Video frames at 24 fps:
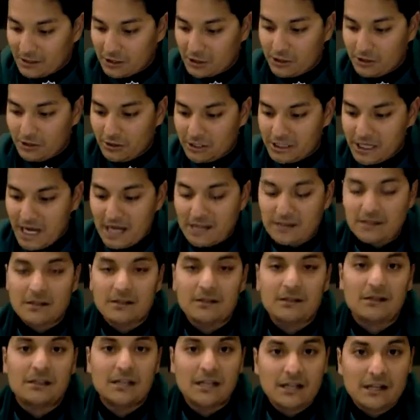Deshaun
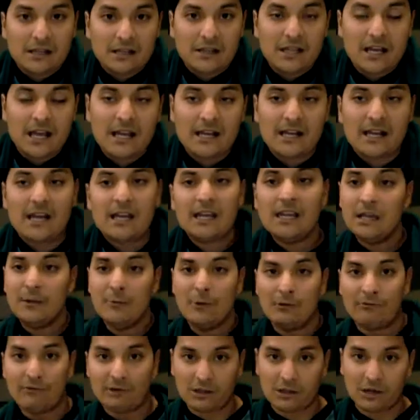Jackson did say that he
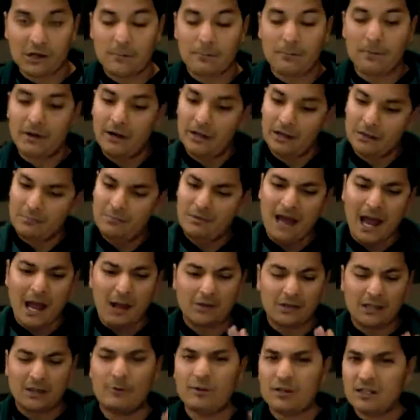would return punts, but I
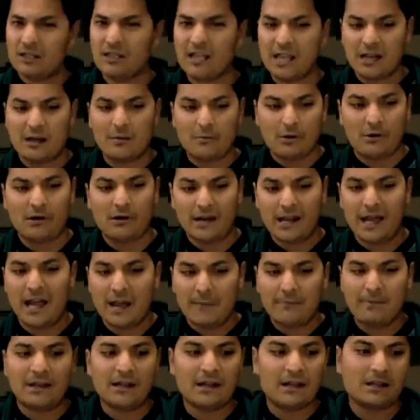don't think we should take him on
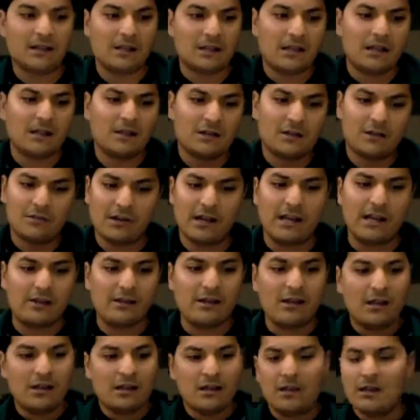that because it's
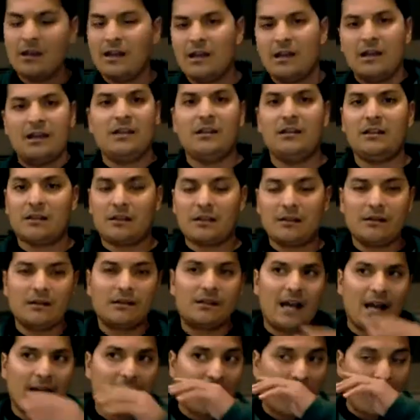great. He's
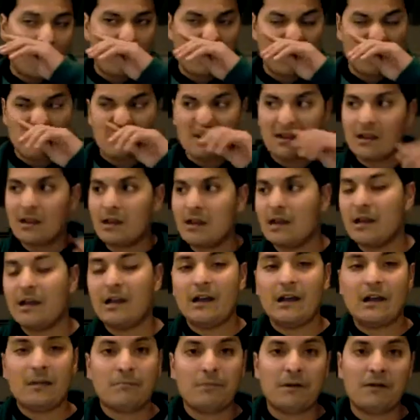dynamic,
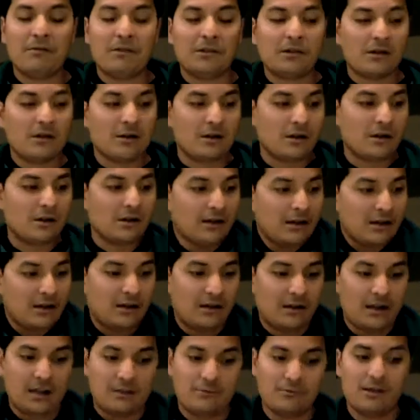the punt returner.
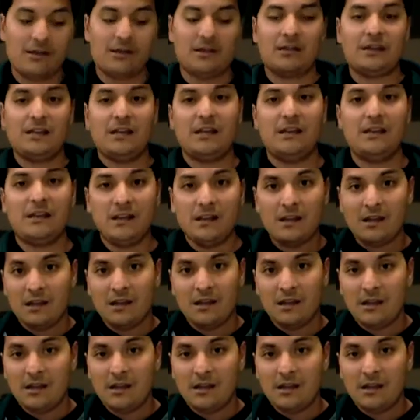As we can see,